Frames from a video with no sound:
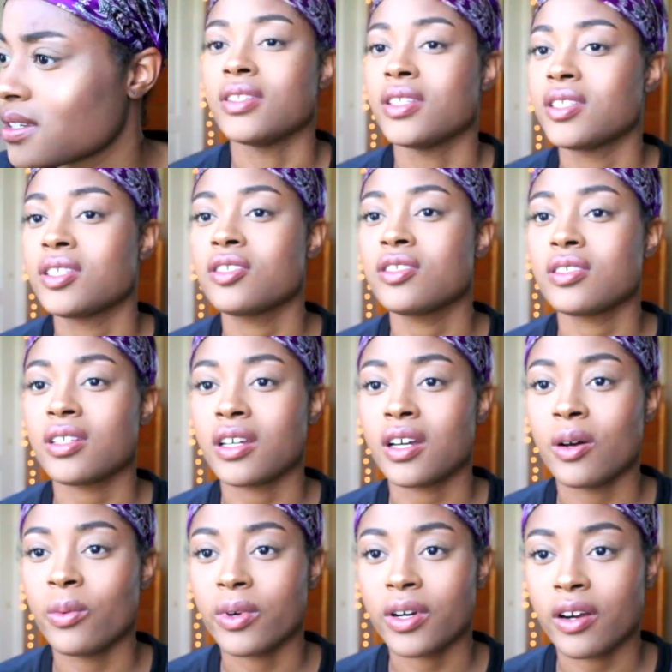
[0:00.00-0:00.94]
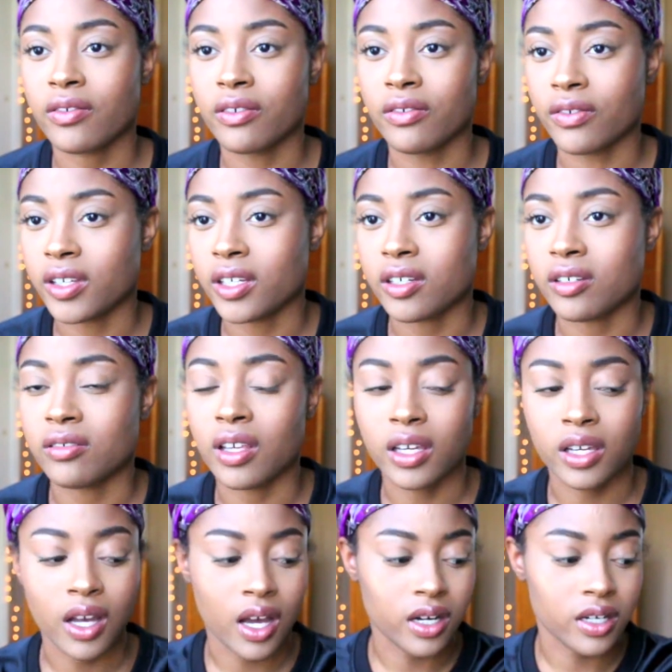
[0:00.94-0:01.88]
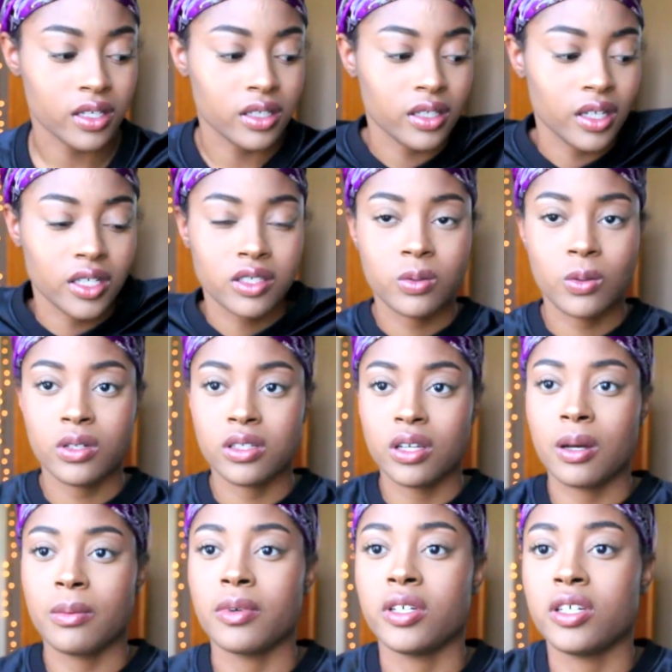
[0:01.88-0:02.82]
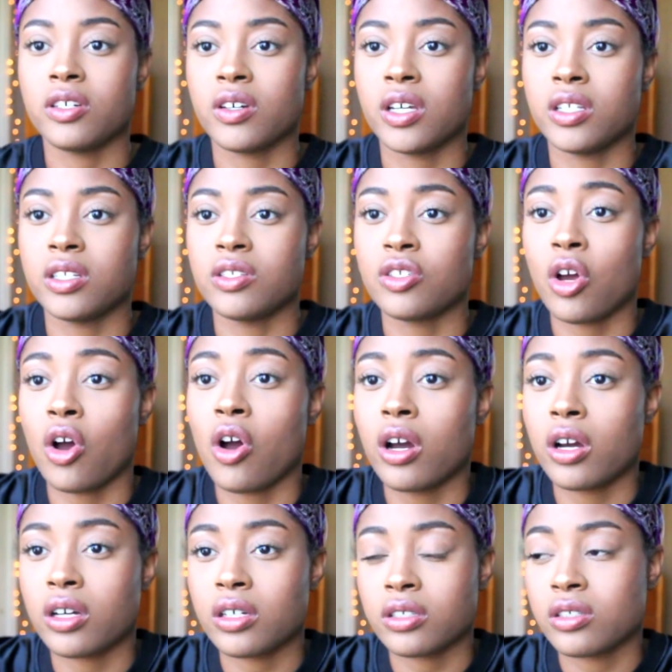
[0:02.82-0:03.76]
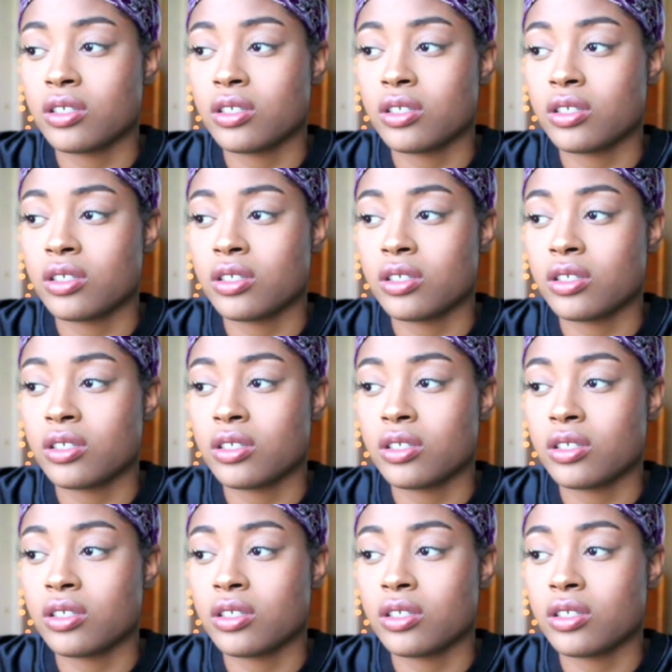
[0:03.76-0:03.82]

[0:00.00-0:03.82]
this is just like a whatever video like honestly i just wanted to come on here and talk